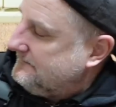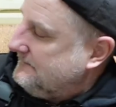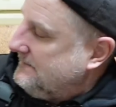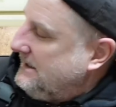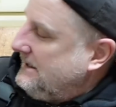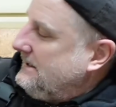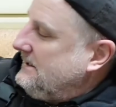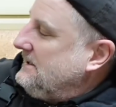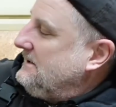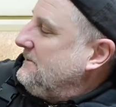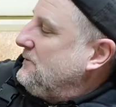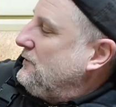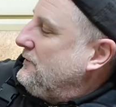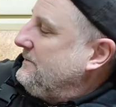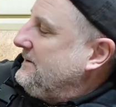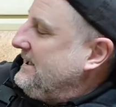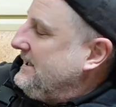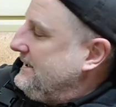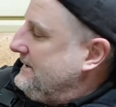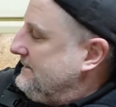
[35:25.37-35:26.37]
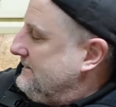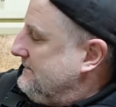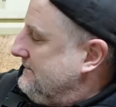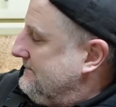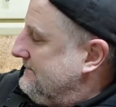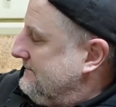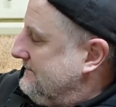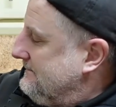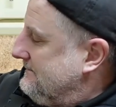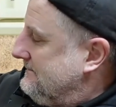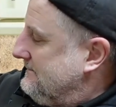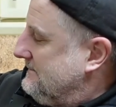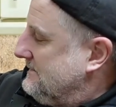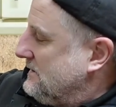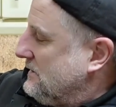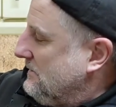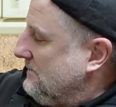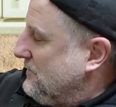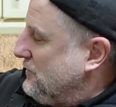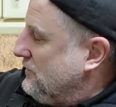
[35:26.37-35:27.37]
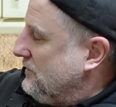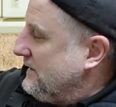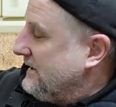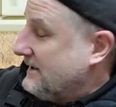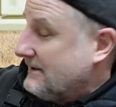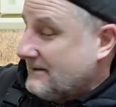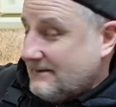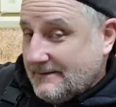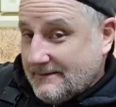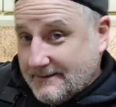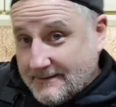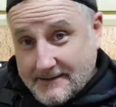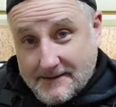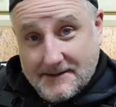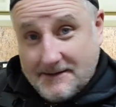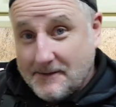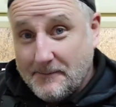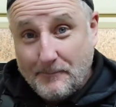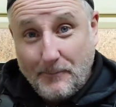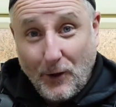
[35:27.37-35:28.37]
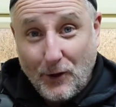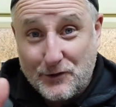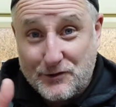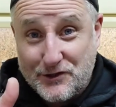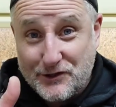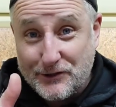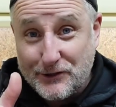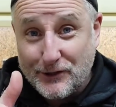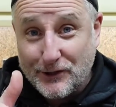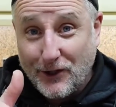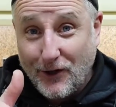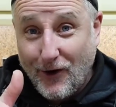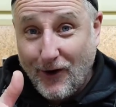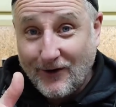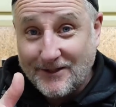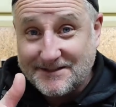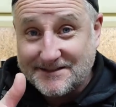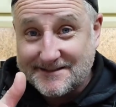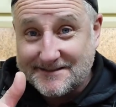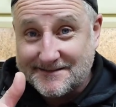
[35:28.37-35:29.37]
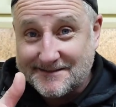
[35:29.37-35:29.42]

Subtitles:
Hey, our my man. Good boy. Bonjour, guys.